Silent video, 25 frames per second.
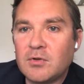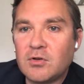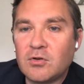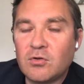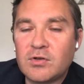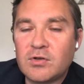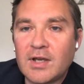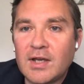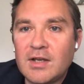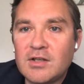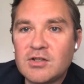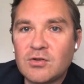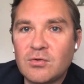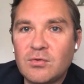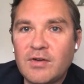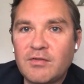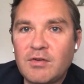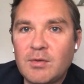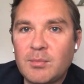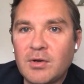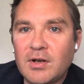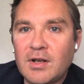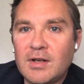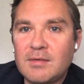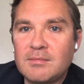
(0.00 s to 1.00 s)
Okay, so
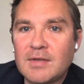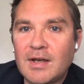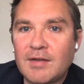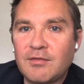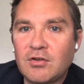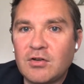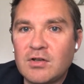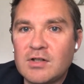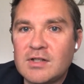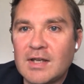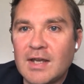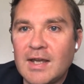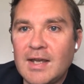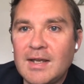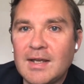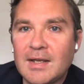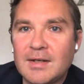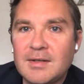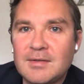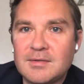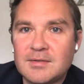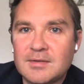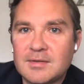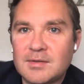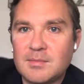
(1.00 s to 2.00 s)
everybody have a good day,
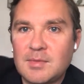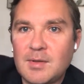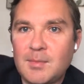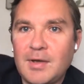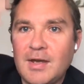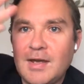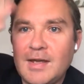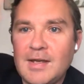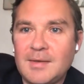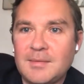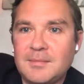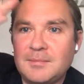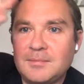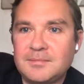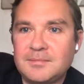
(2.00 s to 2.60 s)
and bye-bye.